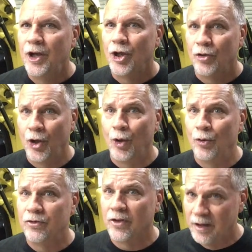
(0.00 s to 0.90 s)

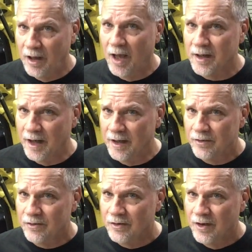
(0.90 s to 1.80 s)
those lug
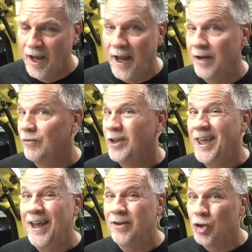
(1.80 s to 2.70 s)
nuts. And if you
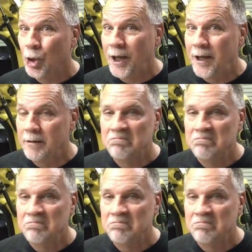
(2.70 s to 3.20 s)
can't do it,